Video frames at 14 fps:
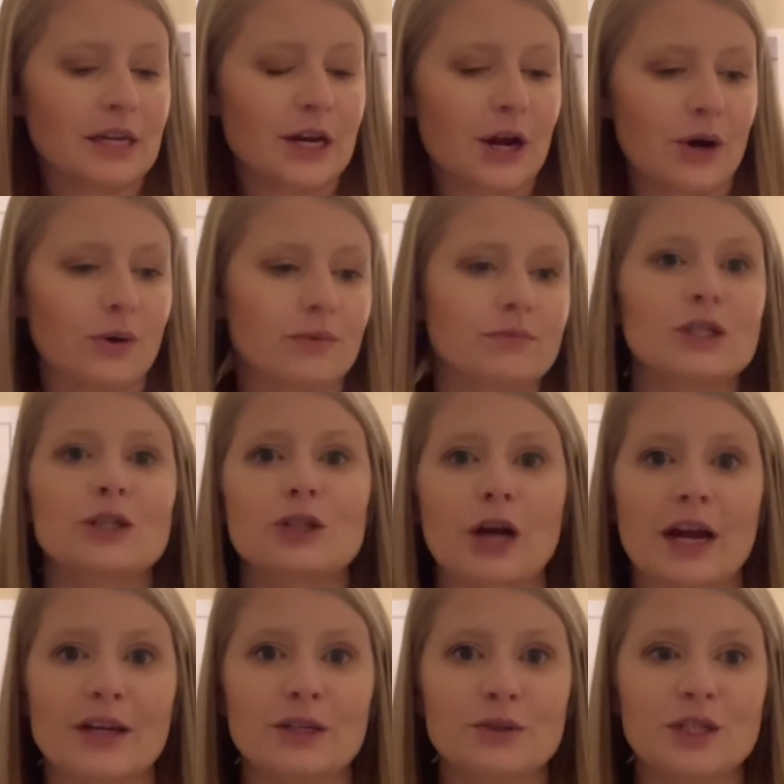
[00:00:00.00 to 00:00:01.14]
know, to try
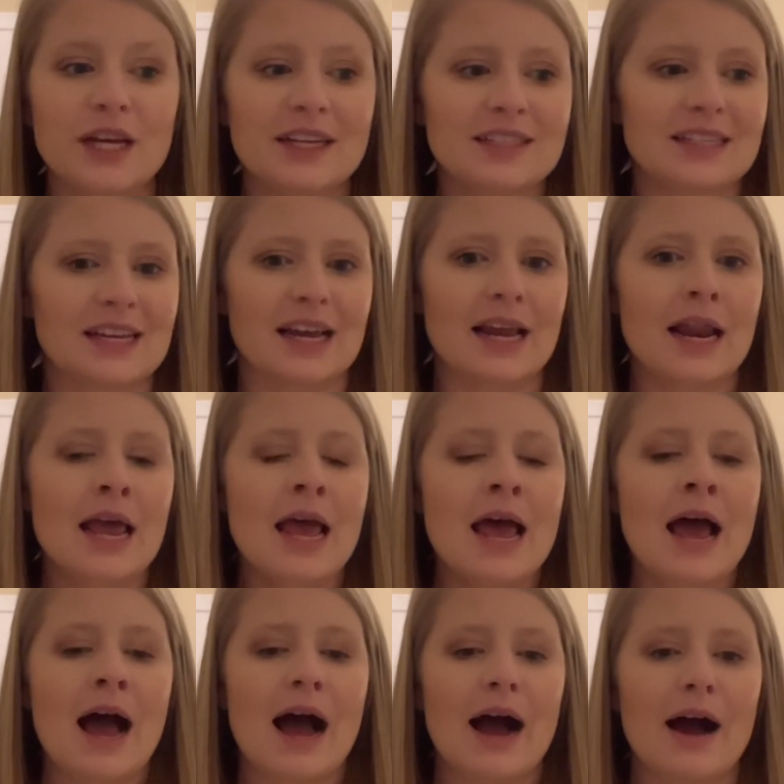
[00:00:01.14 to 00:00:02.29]
new shades in it.
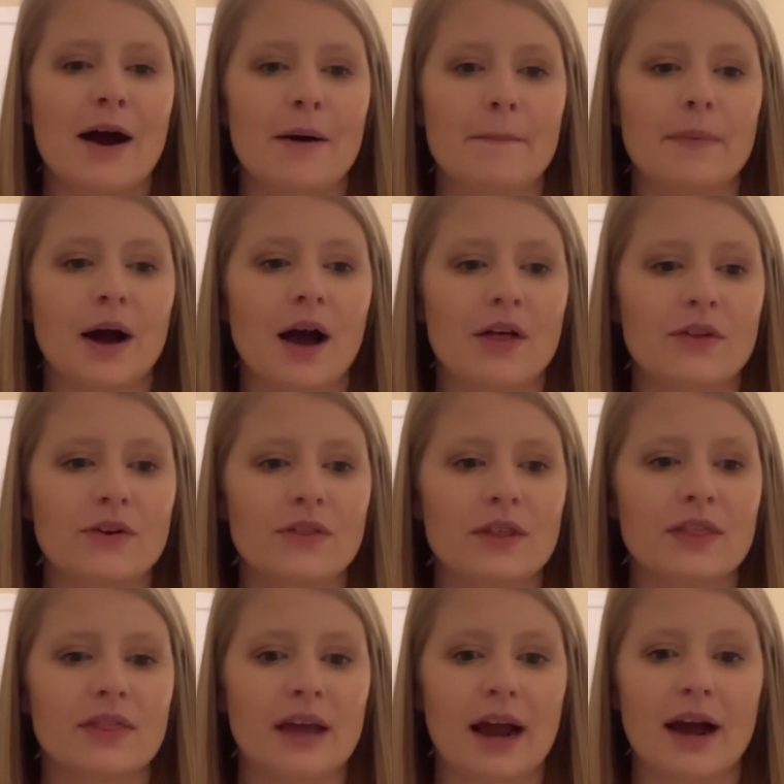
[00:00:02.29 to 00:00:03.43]
But other
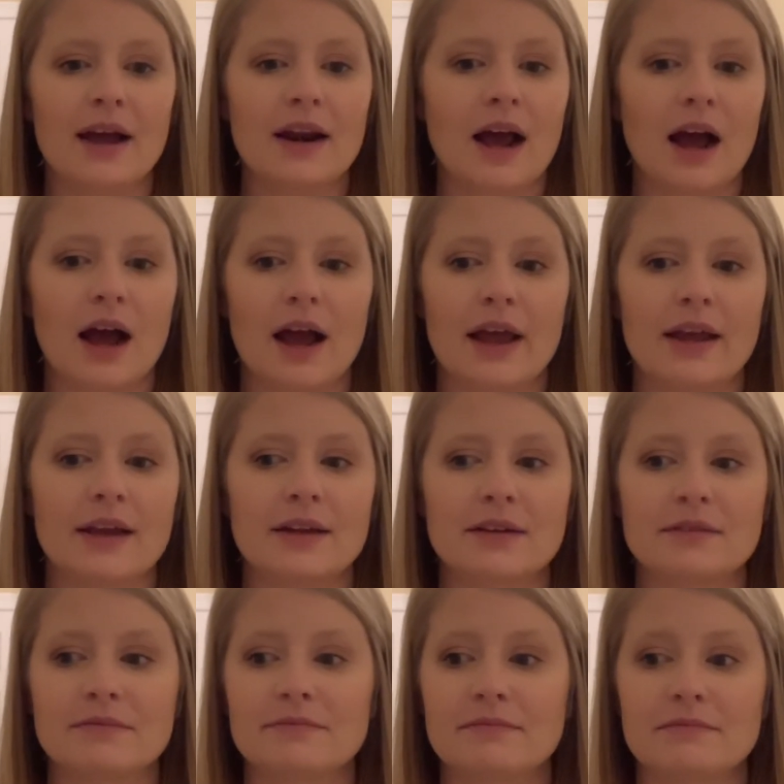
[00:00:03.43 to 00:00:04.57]
than that,
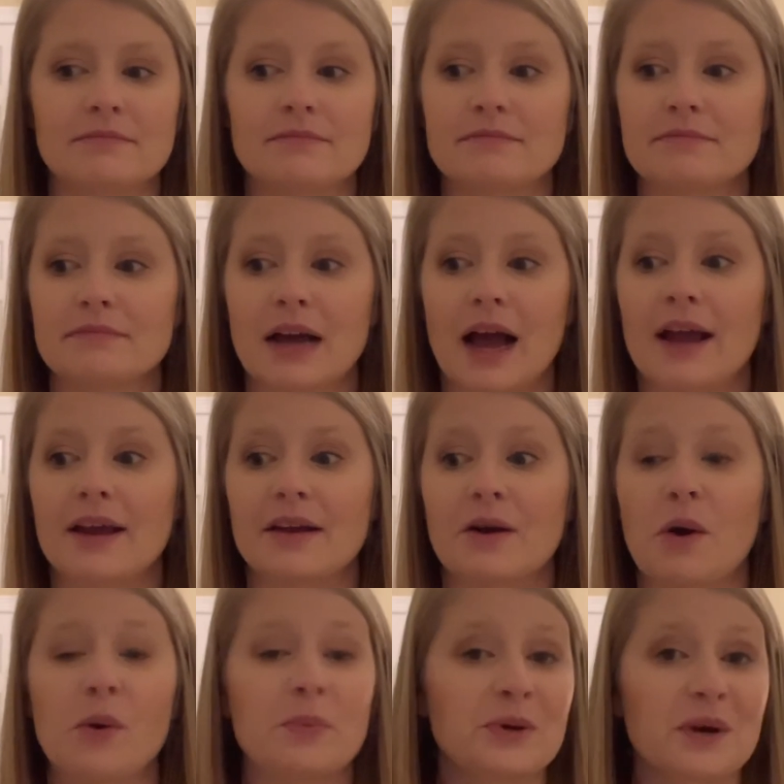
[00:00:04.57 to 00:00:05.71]
I
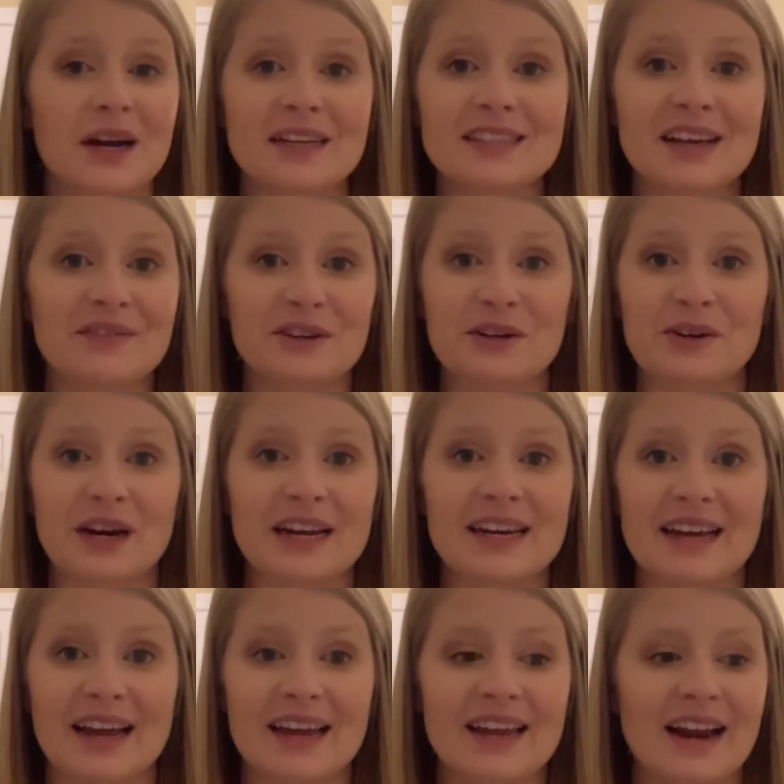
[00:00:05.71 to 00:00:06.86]
hope you guys have a great
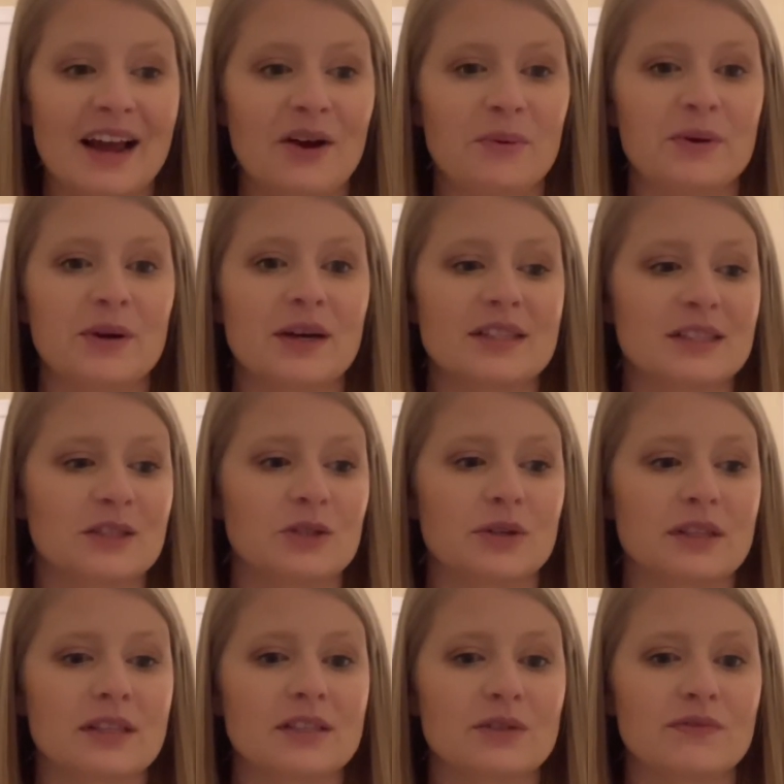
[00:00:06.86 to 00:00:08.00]
night. I hope you guys
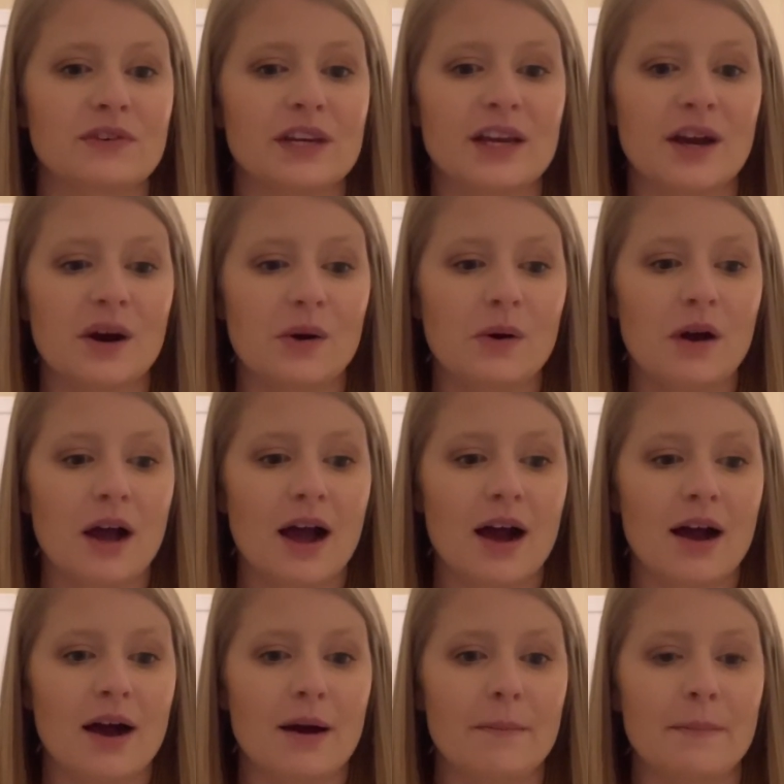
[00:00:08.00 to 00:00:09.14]
enjoyed this video,
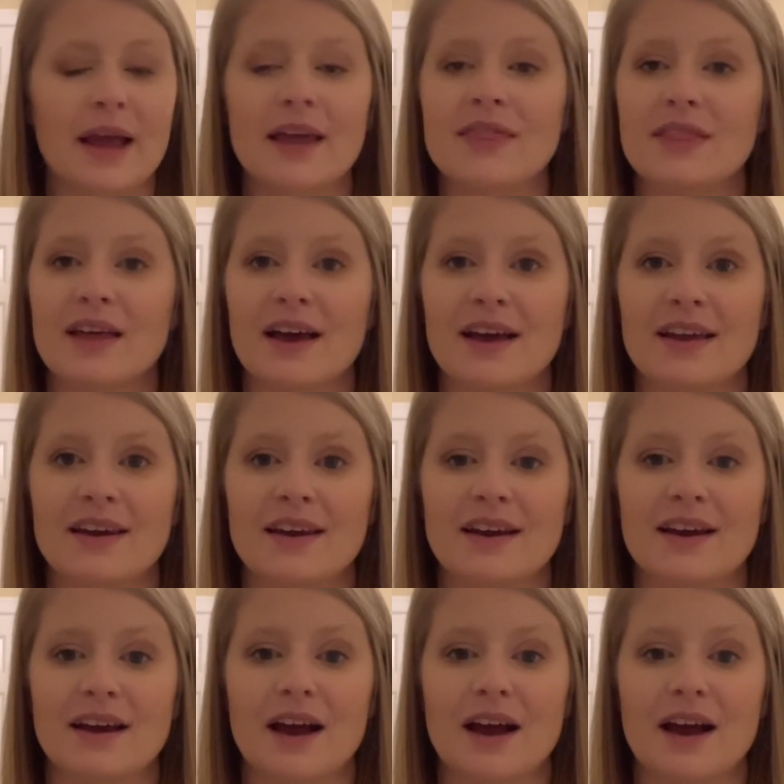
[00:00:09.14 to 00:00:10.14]
and then